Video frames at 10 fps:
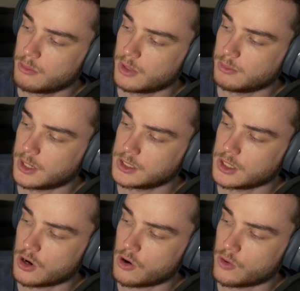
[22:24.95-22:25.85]
but
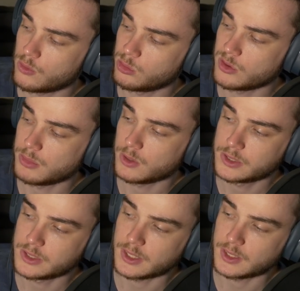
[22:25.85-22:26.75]
Machikoro will be
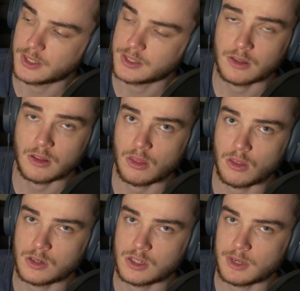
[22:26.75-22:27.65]
built in less than
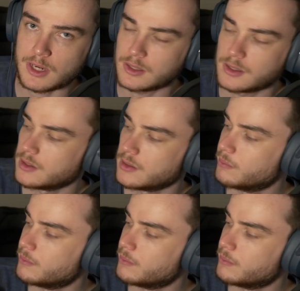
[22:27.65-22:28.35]
30 minutes.